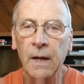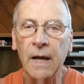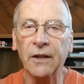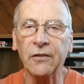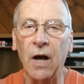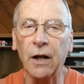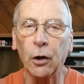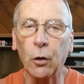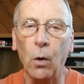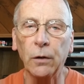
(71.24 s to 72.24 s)
It's not our
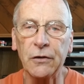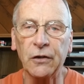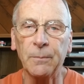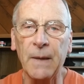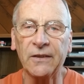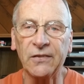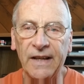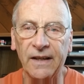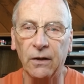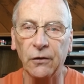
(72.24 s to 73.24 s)
goal to just make
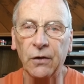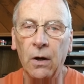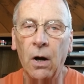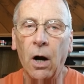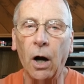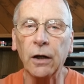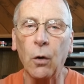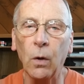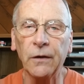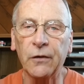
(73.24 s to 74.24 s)
sales. Our
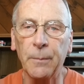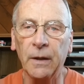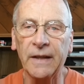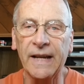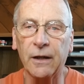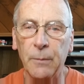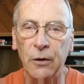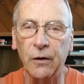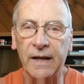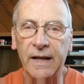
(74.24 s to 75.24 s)
goal is to build a
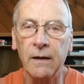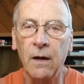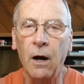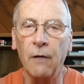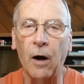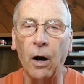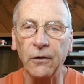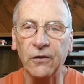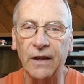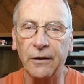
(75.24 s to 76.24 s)
community of
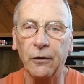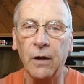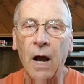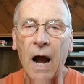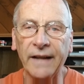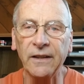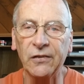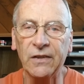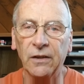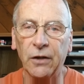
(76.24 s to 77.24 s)
heart-centered, highly
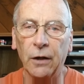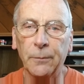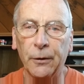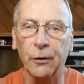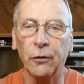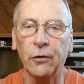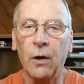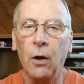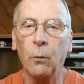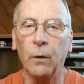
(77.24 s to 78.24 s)
skilled entrepreneurs
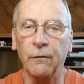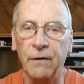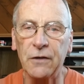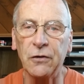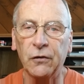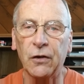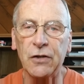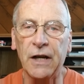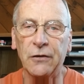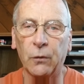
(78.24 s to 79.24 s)
with visions to
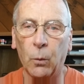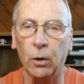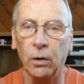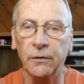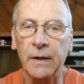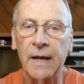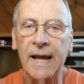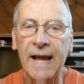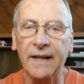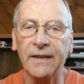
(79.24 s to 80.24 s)
change the world
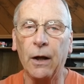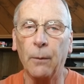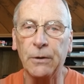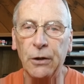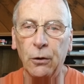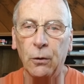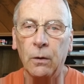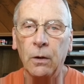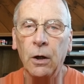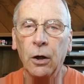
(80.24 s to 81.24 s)
and to help you
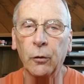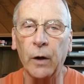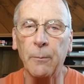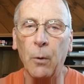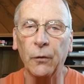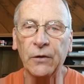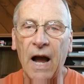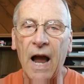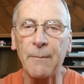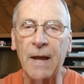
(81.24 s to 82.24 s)
create both
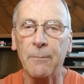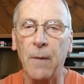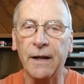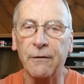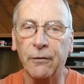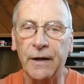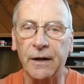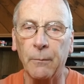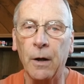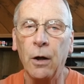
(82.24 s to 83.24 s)
time and money
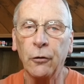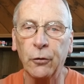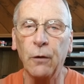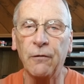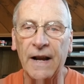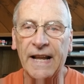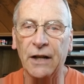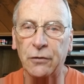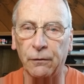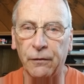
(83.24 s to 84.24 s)
freedom, true
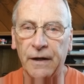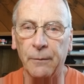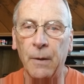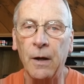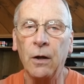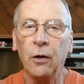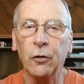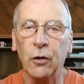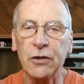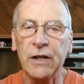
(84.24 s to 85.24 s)
financial freedom, to
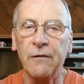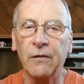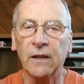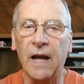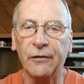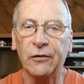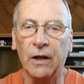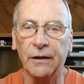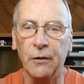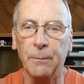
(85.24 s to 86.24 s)
achieve the
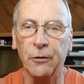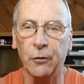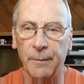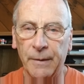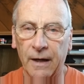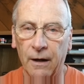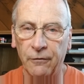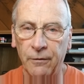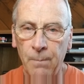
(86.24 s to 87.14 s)
lifestyle you've been dreaming of.